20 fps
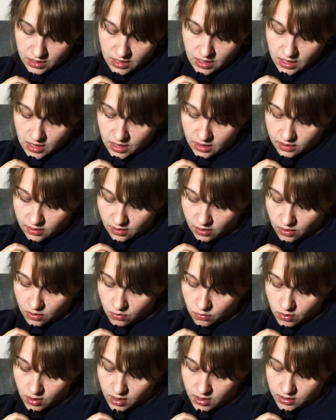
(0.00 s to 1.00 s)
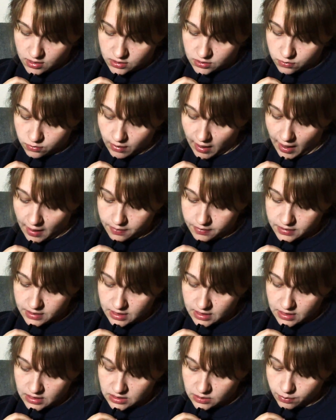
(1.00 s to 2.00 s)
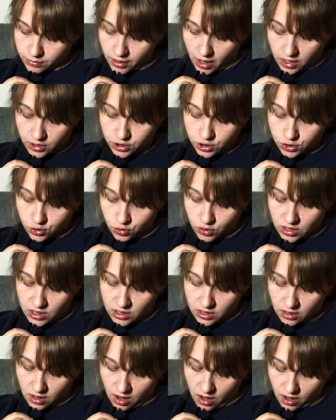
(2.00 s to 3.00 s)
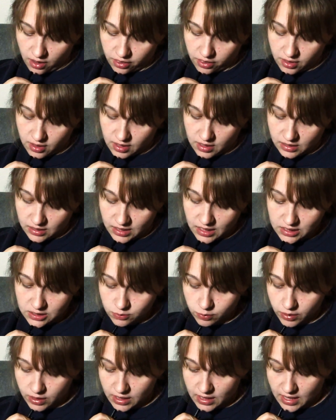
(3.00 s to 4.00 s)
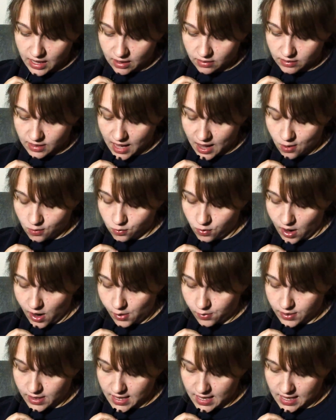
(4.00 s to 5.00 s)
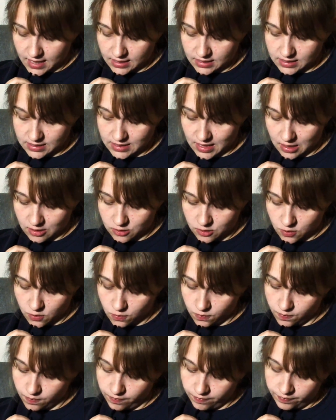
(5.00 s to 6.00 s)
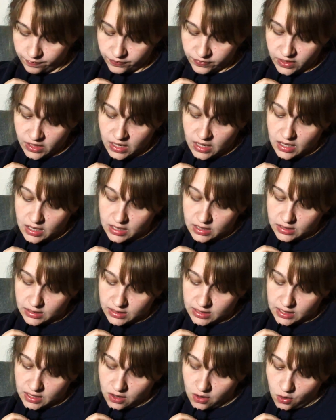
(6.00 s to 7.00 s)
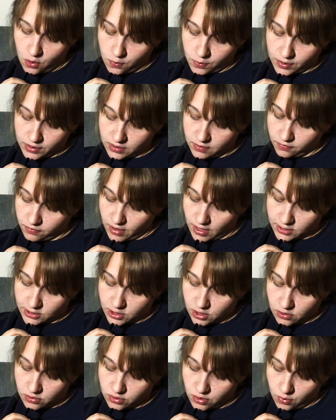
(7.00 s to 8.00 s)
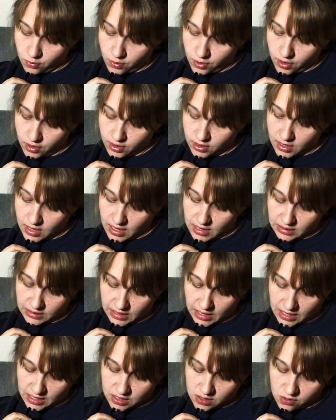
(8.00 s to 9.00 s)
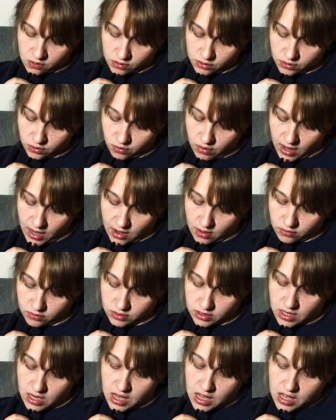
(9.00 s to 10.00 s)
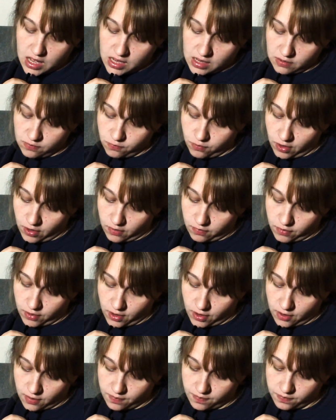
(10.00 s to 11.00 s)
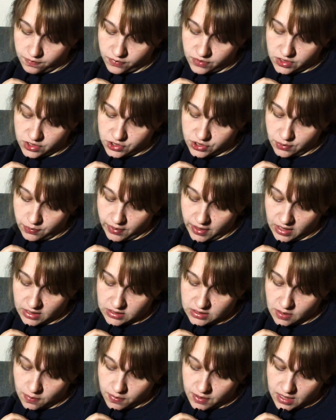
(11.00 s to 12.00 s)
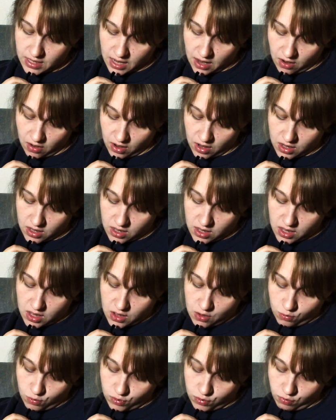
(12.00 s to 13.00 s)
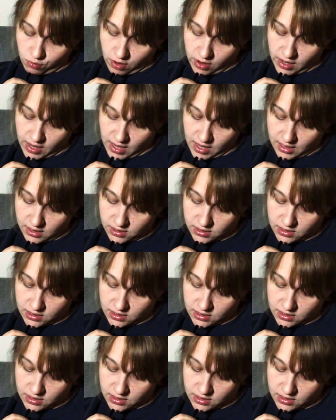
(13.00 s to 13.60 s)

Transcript: There it was, wrapped in its blotched green cloth. "Let's read it out loud while we eat," said Doon. Lina opened the fragile notebook and laid it on the ground in front of her. She picked up a carrot with one hand,